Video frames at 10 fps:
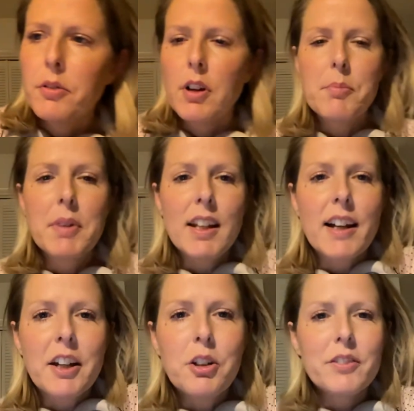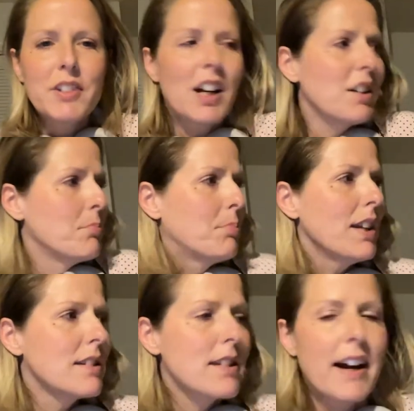I mean, I could have gotten
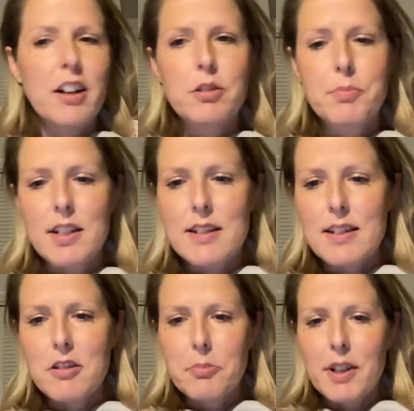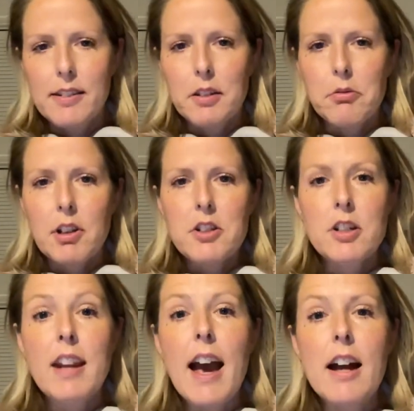butt dialed, but it's still big as a
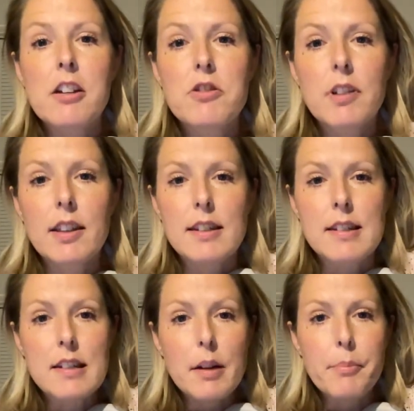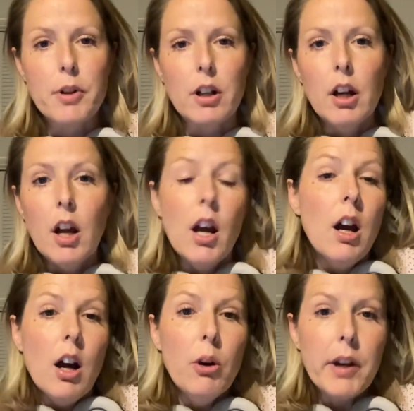question. How did you get this number?
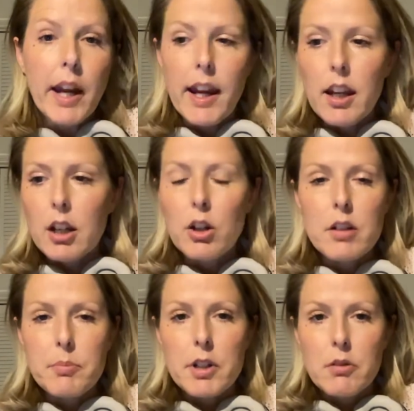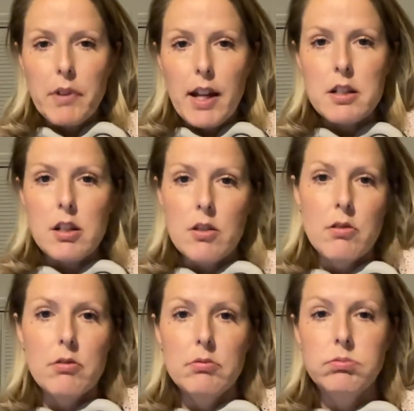Okay, it could have been a
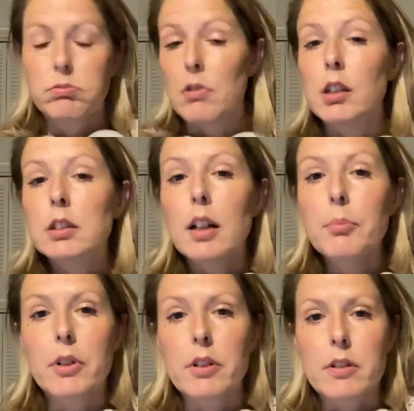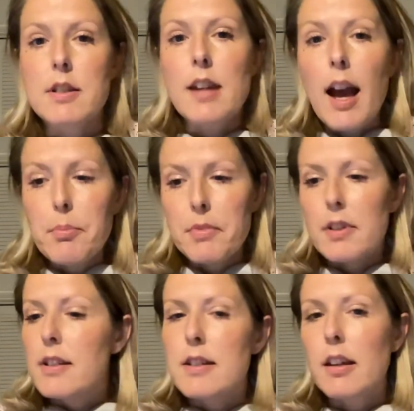rando wrong number. This
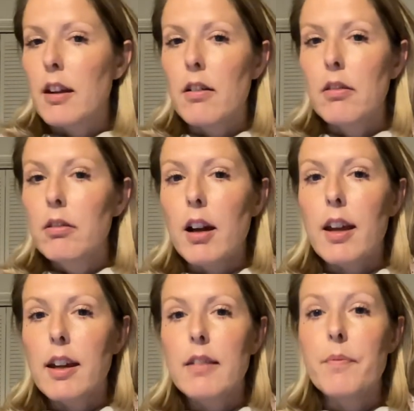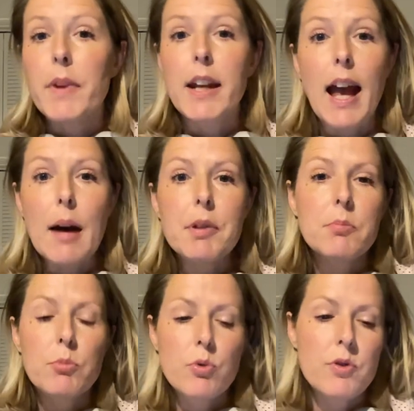happens, you know. I it
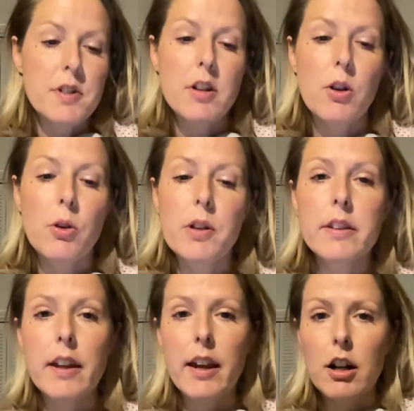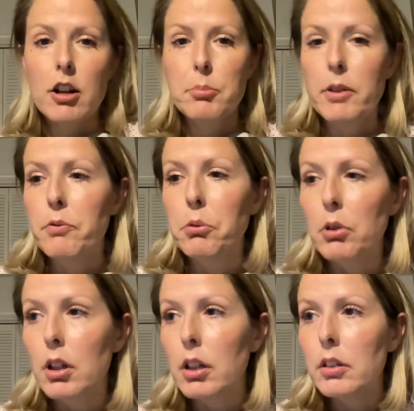happened more so in the era
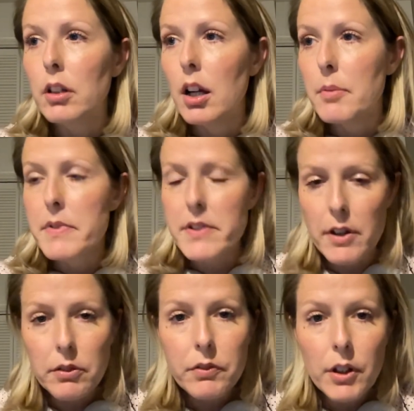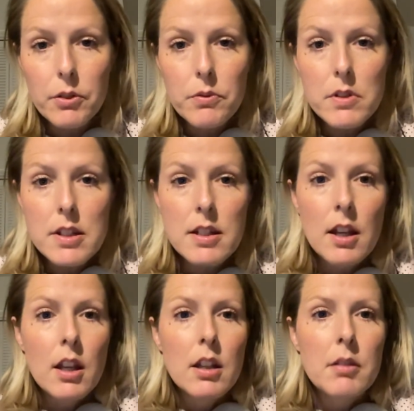before um, cell phones
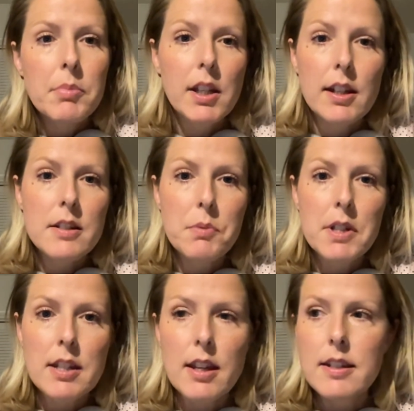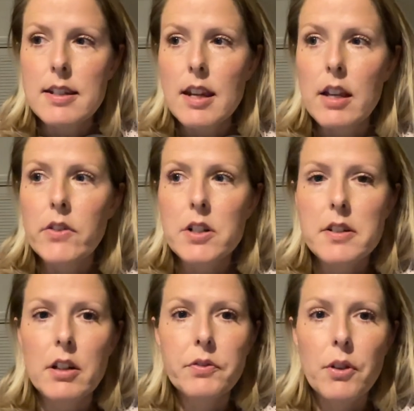because we tend to save our
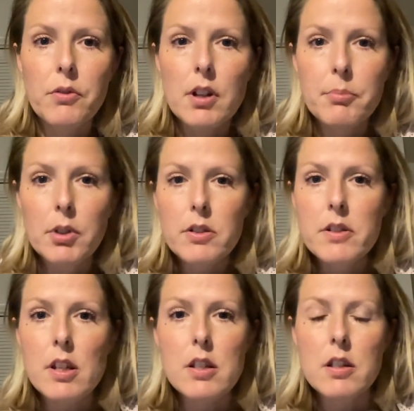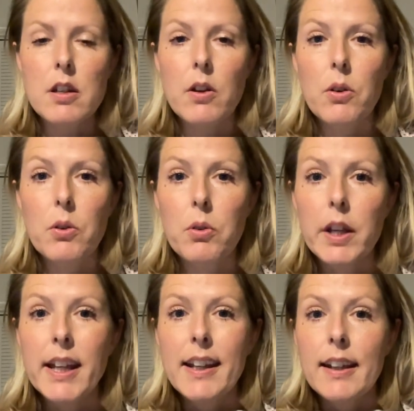cell phone numbers. So
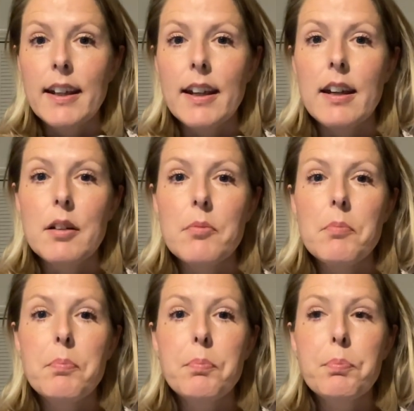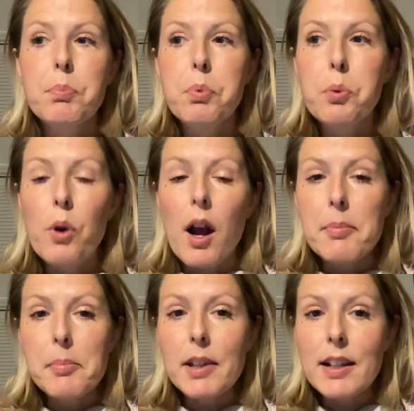
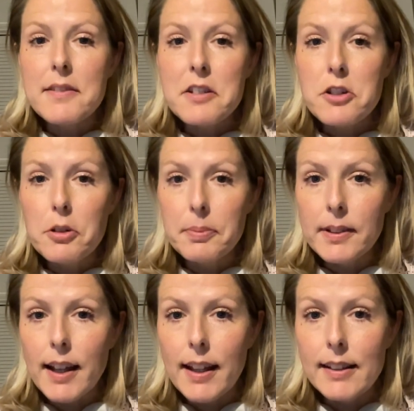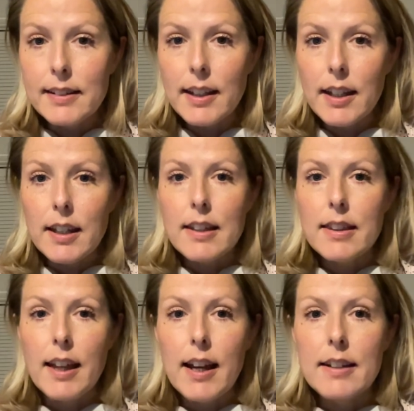probably not super likely
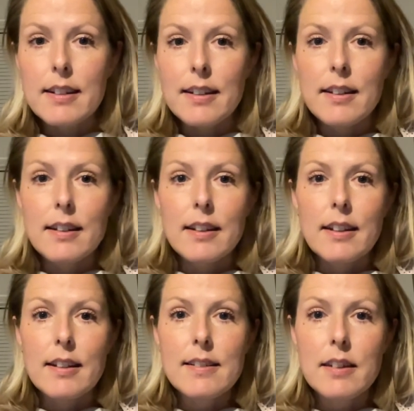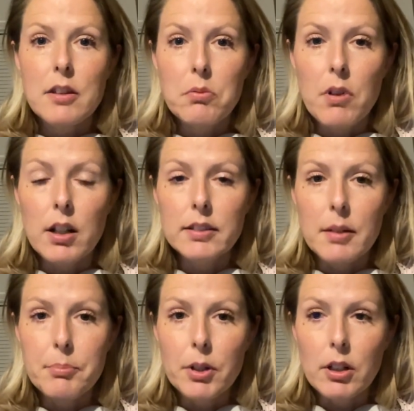that it's the wrong
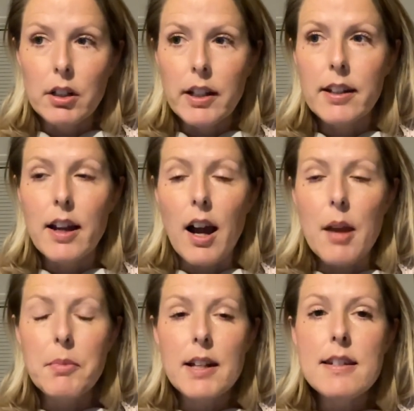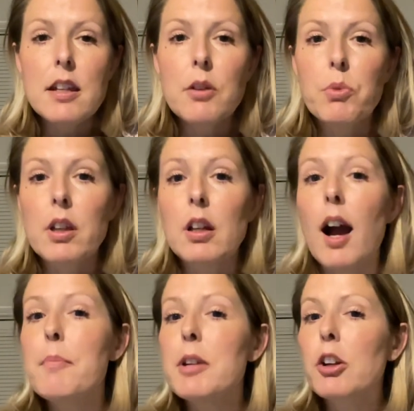number and I'm guessing with
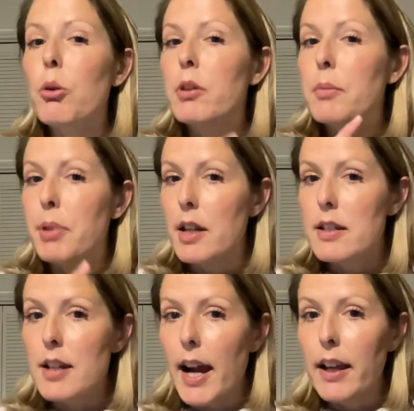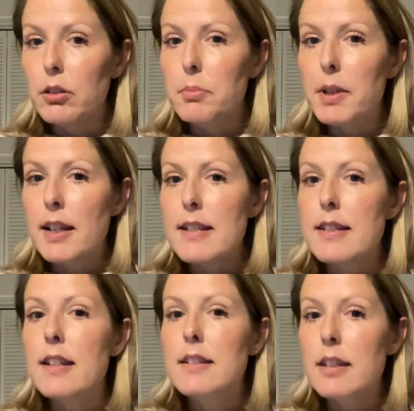I'm gonna go with butt dialed because
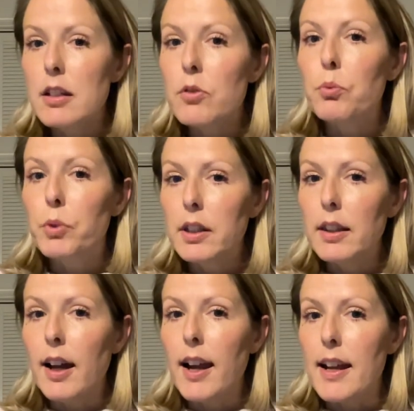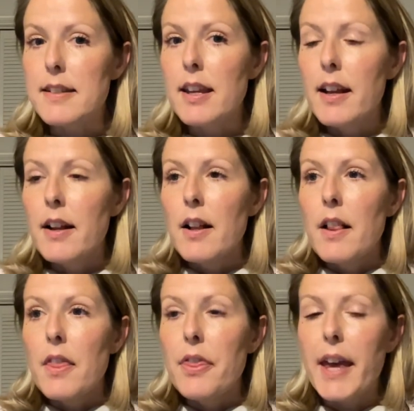they didn't realize
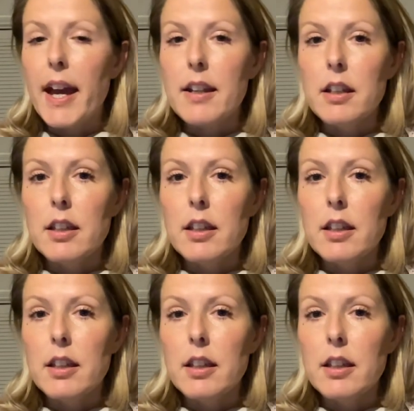that